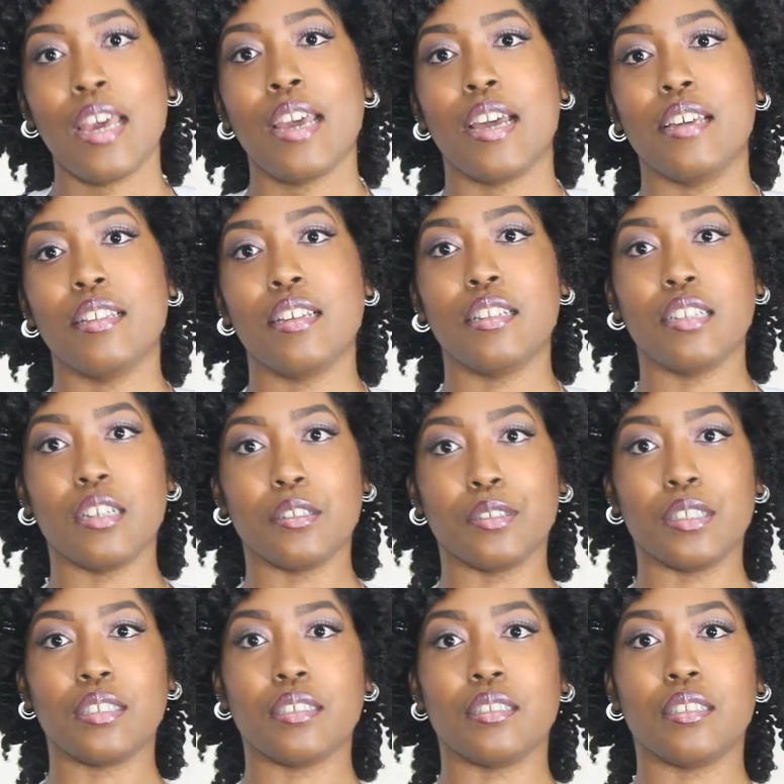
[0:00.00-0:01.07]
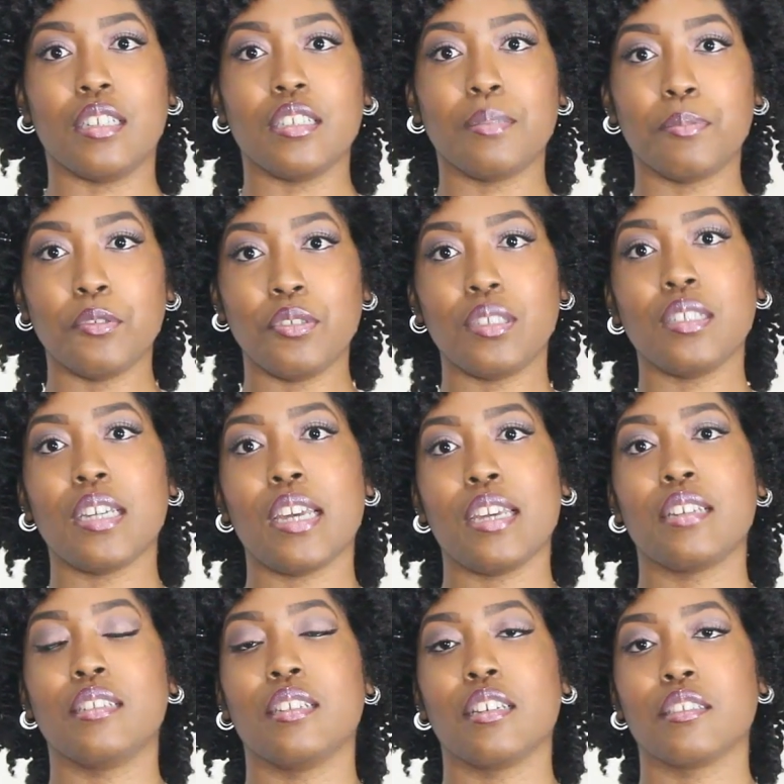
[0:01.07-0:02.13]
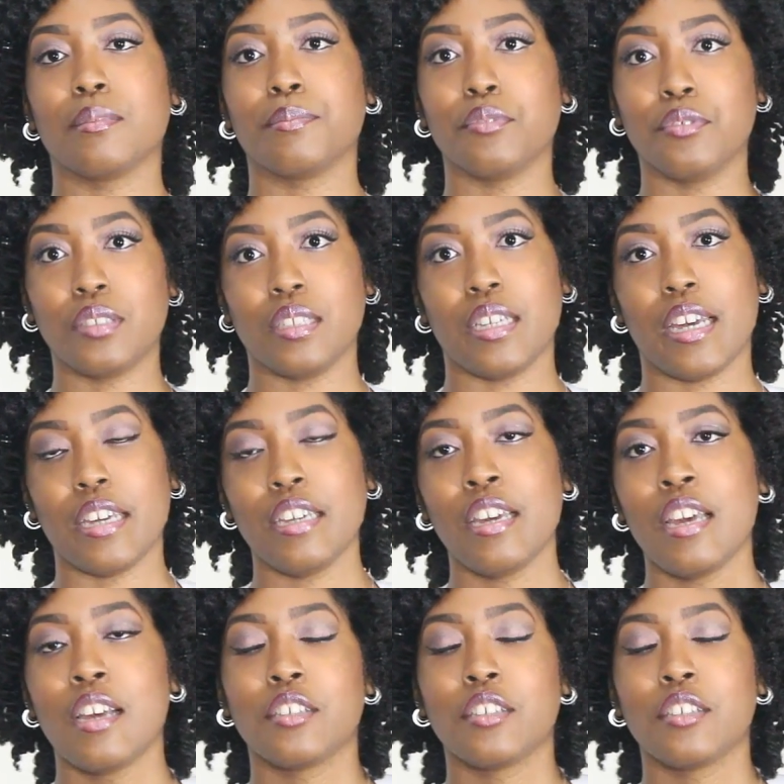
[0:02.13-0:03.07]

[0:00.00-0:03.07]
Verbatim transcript: And then there was this bustier and another bustier.